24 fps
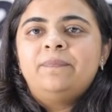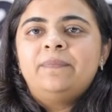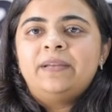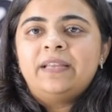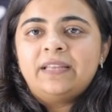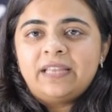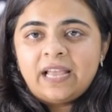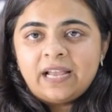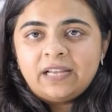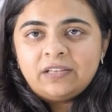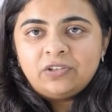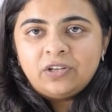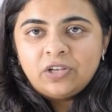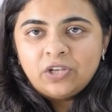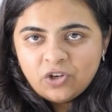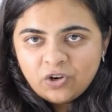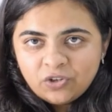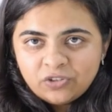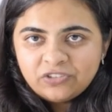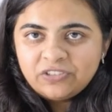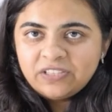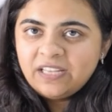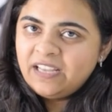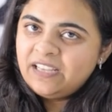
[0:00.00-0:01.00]
Nitric
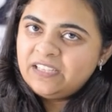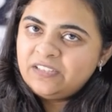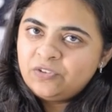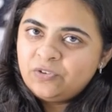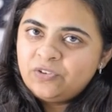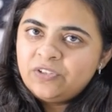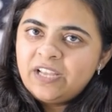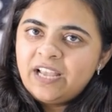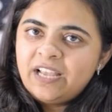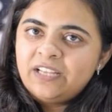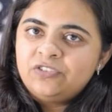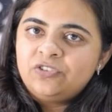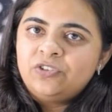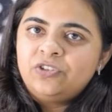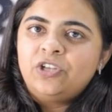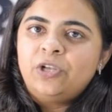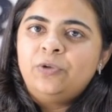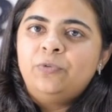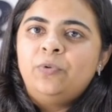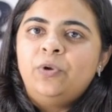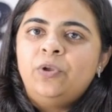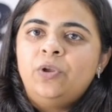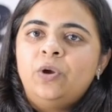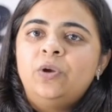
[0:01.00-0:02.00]
oxide or
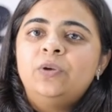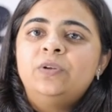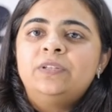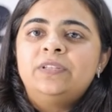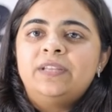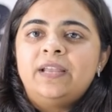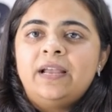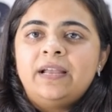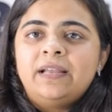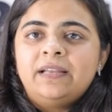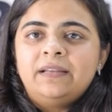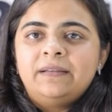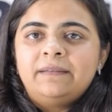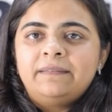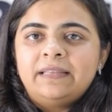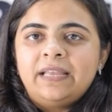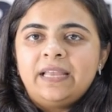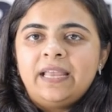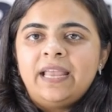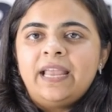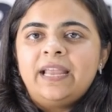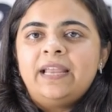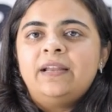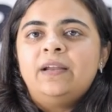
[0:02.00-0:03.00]
nitrogen monoxide
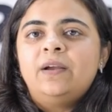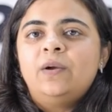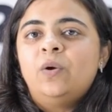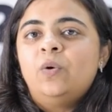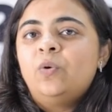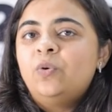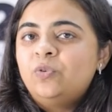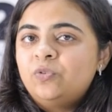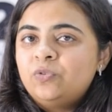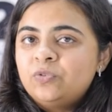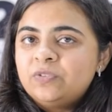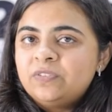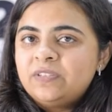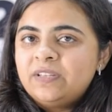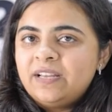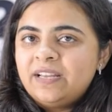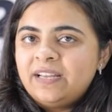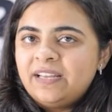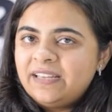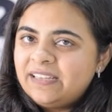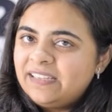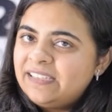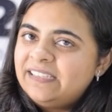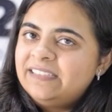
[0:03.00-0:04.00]
NO
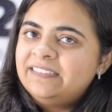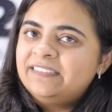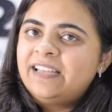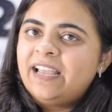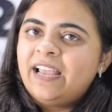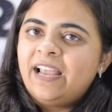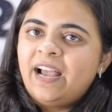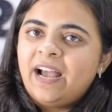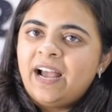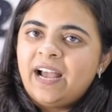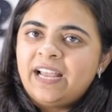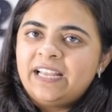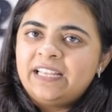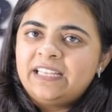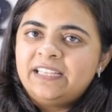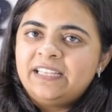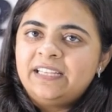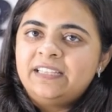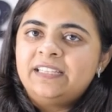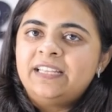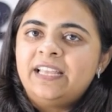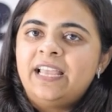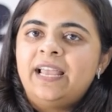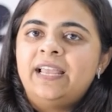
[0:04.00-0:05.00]
is a
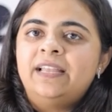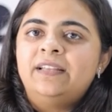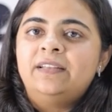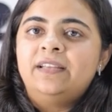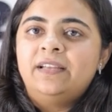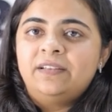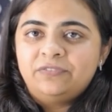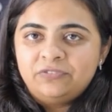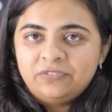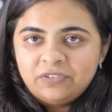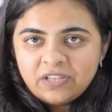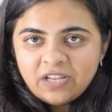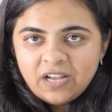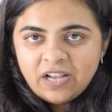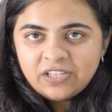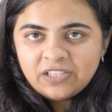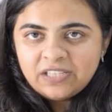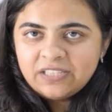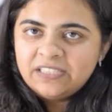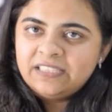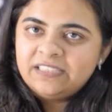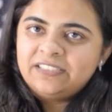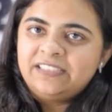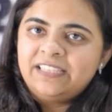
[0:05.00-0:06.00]
highly reactive
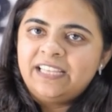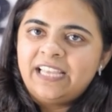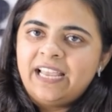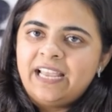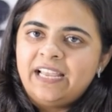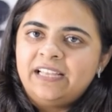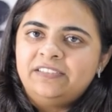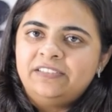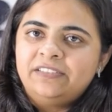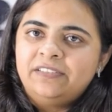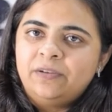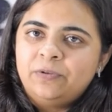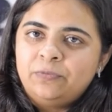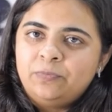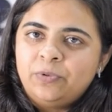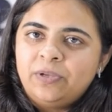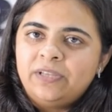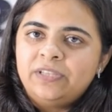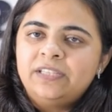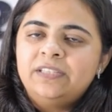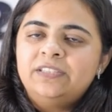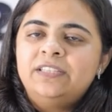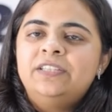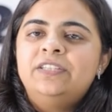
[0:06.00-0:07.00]
colorless gas
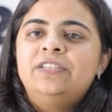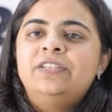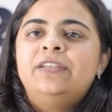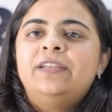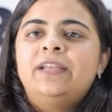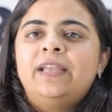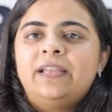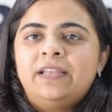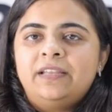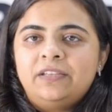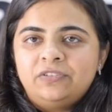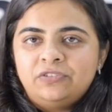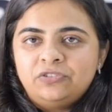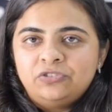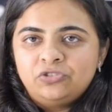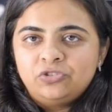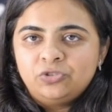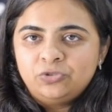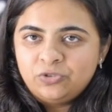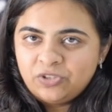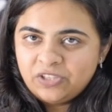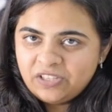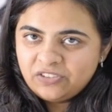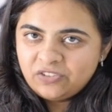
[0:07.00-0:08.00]
with a distinct
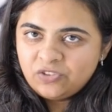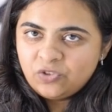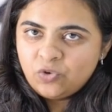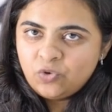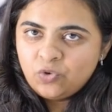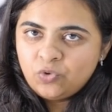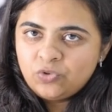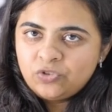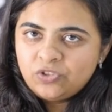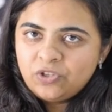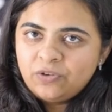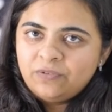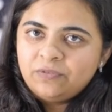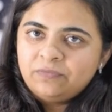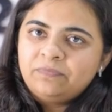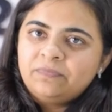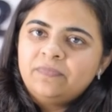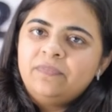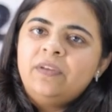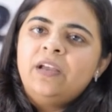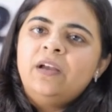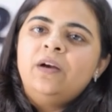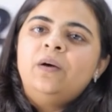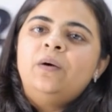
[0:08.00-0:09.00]
sweet odor.
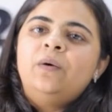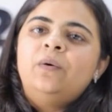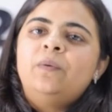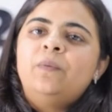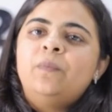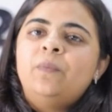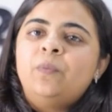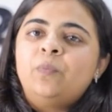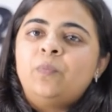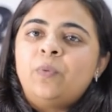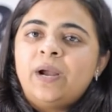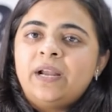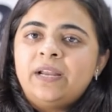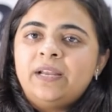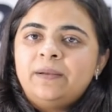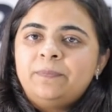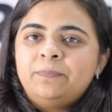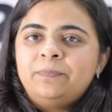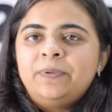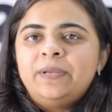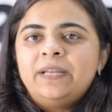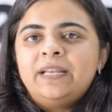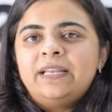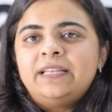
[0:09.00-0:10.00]
While
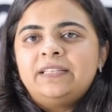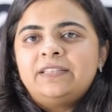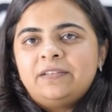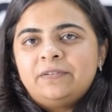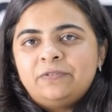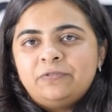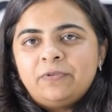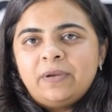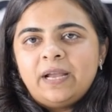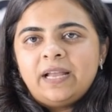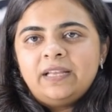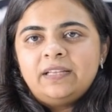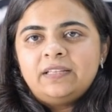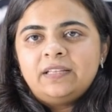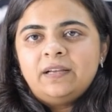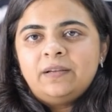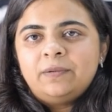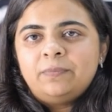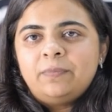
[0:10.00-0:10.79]
it plays vital